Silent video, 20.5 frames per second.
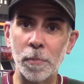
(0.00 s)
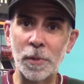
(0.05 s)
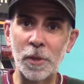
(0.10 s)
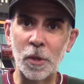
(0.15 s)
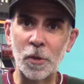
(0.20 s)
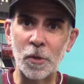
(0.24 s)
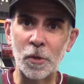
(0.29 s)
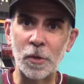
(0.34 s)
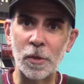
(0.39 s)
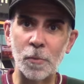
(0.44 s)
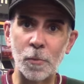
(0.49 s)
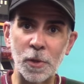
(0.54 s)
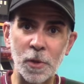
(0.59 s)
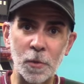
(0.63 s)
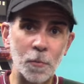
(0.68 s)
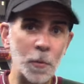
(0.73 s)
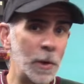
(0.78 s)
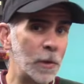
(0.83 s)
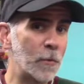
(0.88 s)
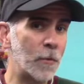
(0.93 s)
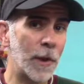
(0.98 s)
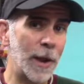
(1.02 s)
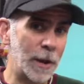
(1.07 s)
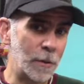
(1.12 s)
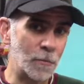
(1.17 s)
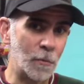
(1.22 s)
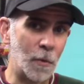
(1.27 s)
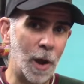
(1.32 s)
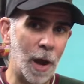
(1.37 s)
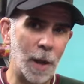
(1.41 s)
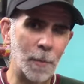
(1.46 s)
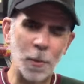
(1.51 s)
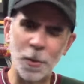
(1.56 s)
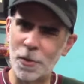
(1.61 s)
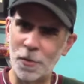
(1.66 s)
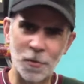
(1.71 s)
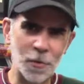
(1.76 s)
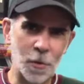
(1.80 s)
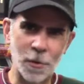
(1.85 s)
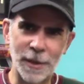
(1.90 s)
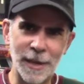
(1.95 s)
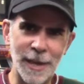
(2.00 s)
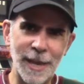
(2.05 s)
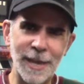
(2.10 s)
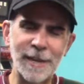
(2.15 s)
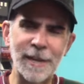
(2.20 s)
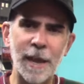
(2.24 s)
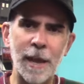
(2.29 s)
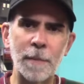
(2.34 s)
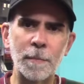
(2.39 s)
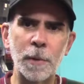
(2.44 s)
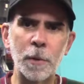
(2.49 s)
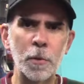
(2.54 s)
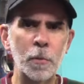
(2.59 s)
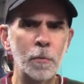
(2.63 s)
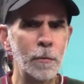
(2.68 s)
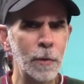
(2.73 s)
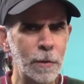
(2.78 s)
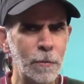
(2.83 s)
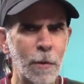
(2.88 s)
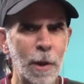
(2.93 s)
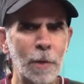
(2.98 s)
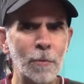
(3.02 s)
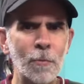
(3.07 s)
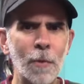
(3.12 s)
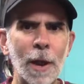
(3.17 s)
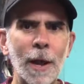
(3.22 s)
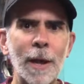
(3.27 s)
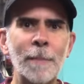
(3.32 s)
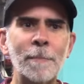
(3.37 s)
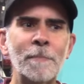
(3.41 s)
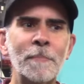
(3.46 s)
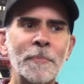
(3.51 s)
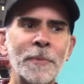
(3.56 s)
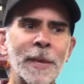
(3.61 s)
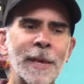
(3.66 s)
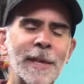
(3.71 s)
positions. It was a recreated ROM, it wasn't the arcade game, but it was a recreated ROM.